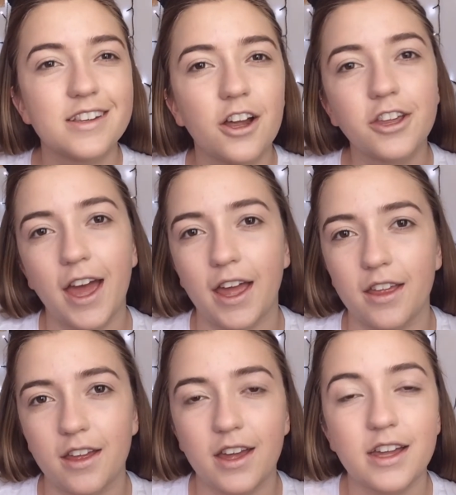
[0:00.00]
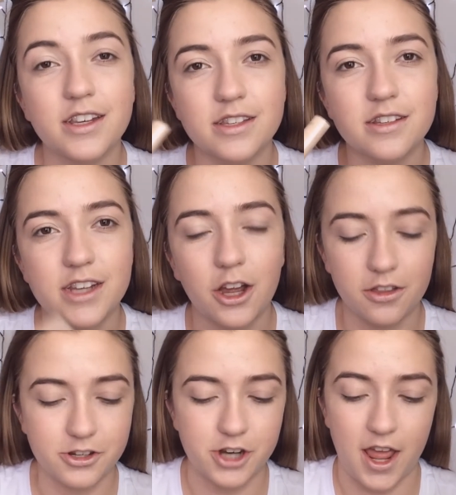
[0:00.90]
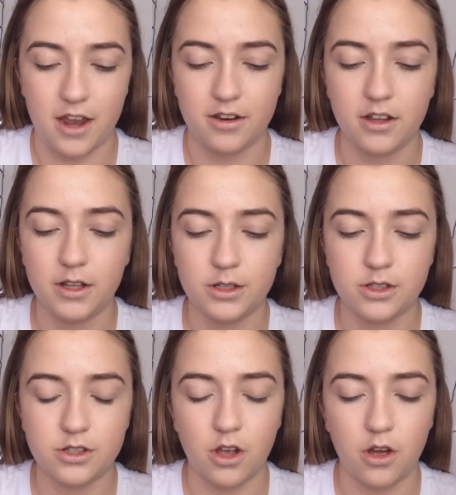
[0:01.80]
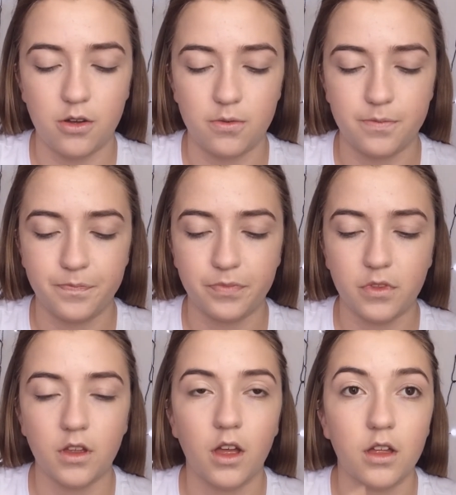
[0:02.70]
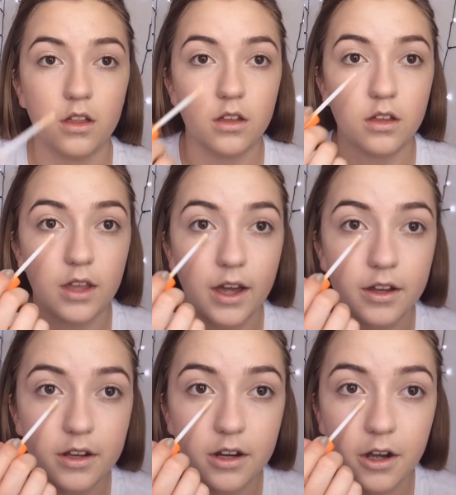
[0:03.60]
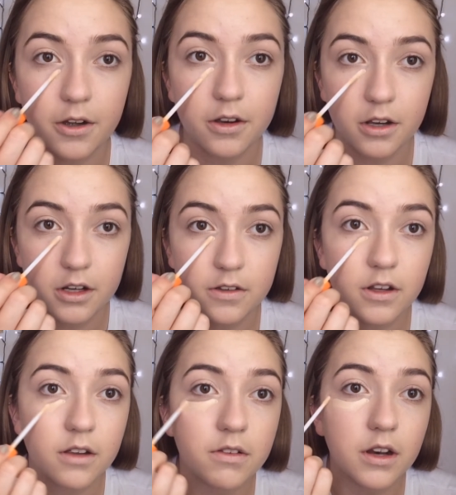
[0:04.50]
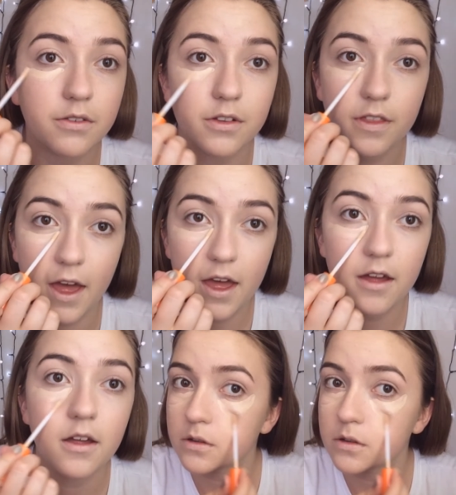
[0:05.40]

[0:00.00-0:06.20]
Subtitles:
Okay, it doesn't tell you the shade, so yeah, you know, you're just going to have to live with that.